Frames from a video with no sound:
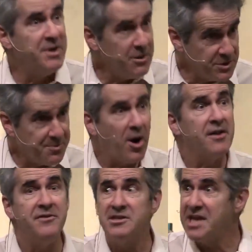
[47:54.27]
But it was part
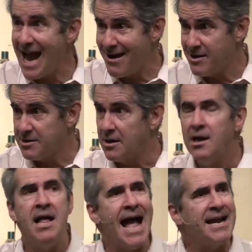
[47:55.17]
of his character,
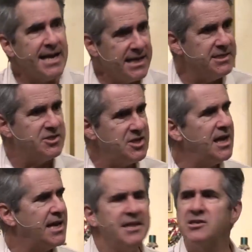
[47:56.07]
and I can see
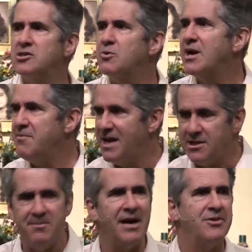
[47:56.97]
it. And this is what I
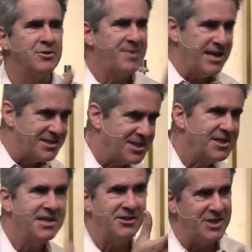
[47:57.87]
meant about there's
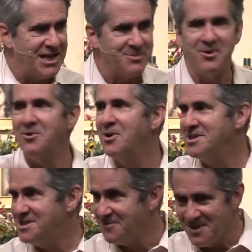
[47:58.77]
penicillin, there's aspirin, there are all
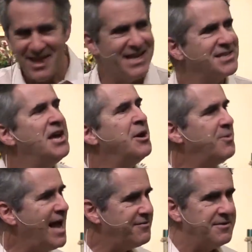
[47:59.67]
these different things.
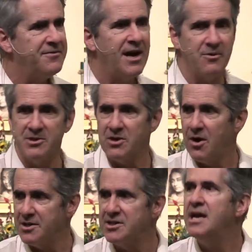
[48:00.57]
We have to find what's
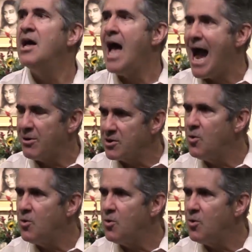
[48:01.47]
ours. Our